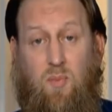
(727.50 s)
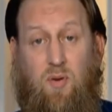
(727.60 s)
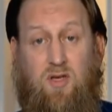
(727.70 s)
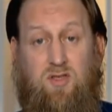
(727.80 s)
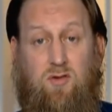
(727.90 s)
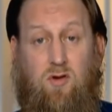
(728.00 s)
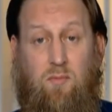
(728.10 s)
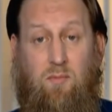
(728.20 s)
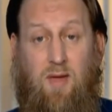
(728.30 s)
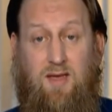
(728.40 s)
the person
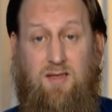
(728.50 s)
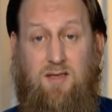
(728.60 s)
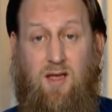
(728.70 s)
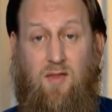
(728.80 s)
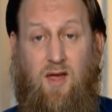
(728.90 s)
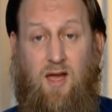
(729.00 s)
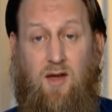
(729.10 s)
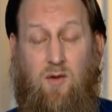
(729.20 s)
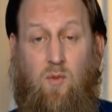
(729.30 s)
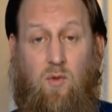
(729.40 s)
who makes the
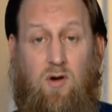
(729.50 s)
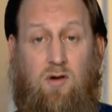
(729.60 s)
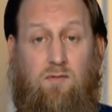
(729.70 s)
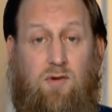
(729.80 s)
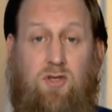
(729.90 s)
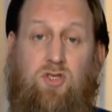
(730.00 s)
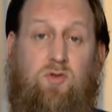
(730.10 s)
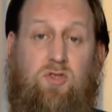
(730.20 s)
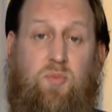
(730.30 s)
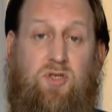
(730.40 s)
adhan, what a
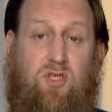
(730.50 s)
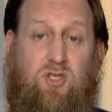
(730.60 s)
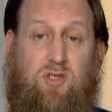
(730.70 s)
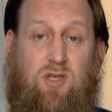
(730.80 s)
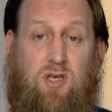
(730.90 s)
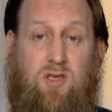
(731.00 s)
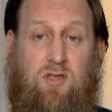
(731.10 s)
virtuous position it